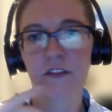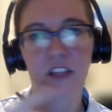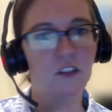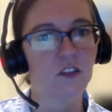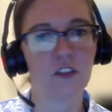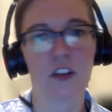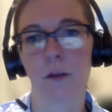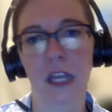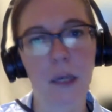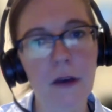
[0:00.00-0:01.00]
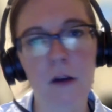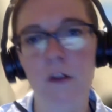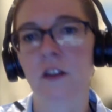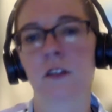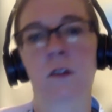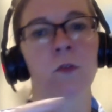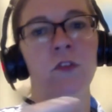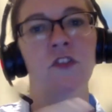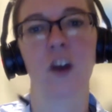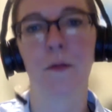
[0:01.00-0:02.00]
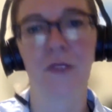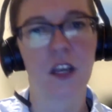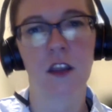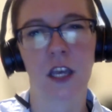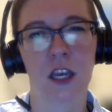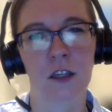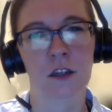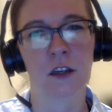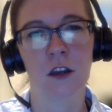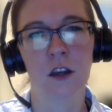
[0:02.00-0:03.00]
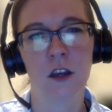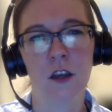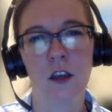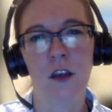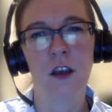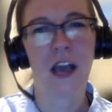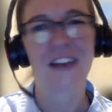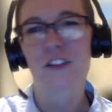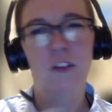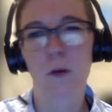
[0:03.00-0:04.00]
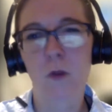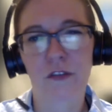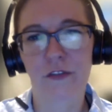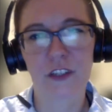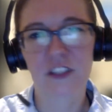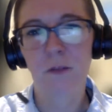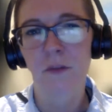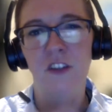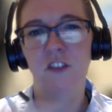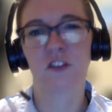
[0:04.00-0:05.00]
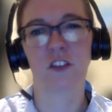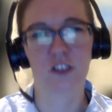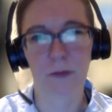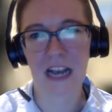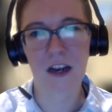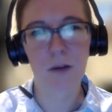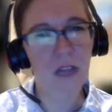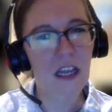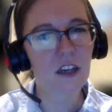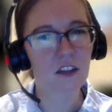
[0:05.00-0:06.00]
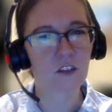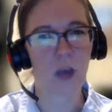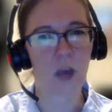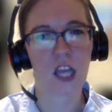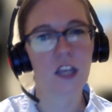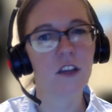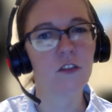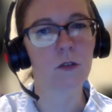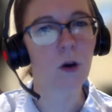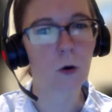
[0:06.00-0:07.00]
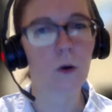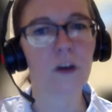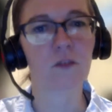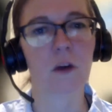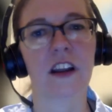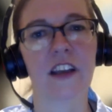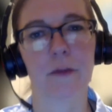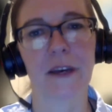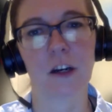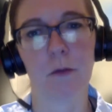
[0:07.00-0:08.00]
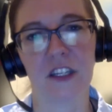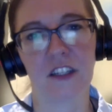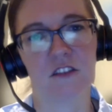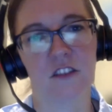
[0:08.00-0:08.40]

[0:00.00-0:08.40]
if that's just like a PayPal link or something that has a little more friction, but it's just your backup plan. It's okay. So you always want to have a backup plan.